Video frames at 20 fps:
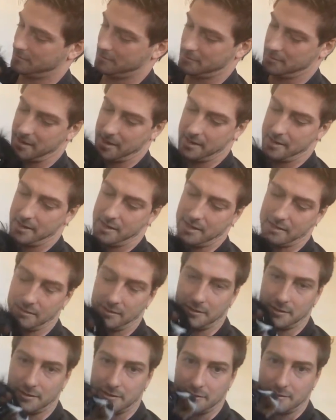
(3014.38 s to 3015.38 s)

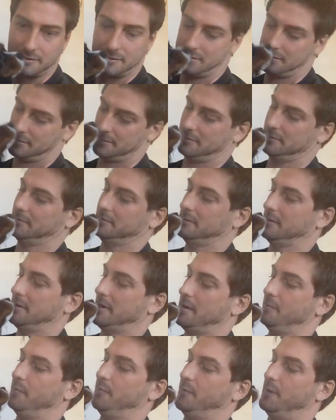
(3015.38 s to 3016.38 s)
And hey,
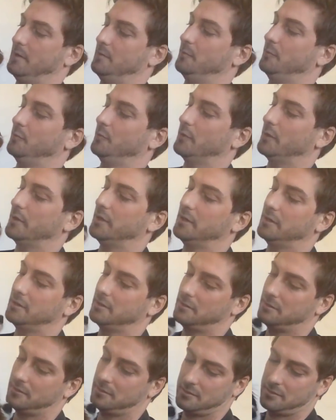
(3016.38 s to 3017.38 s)
buddy boy.
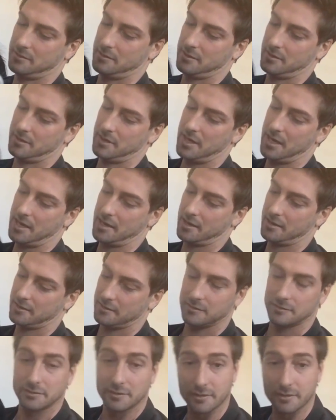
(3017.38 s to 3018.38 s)
Yeah.
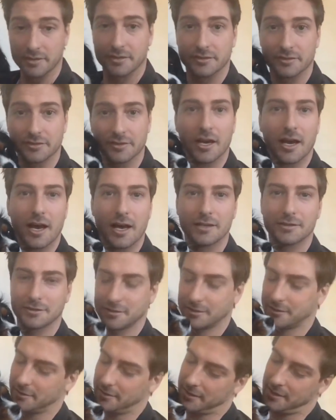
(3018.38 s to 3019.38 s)
So this is
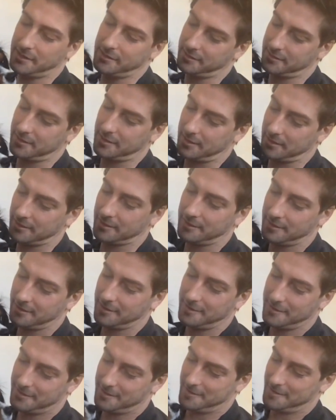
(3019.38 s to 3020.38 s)
Oscar Lissing,
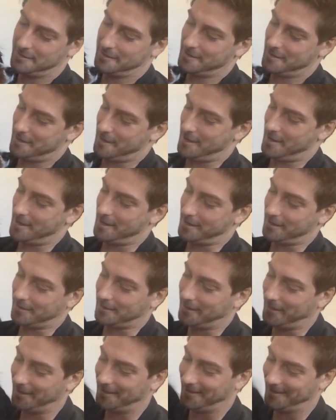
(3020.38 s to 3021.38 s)
and